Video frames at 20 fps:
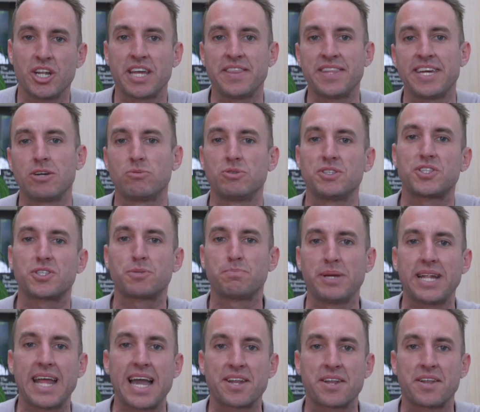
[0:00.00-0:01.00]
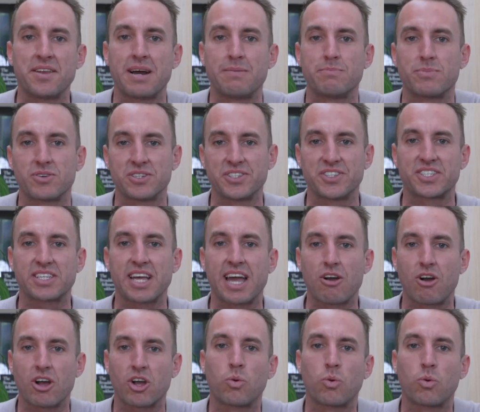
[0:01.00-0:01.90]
and then it would spit out a number and say I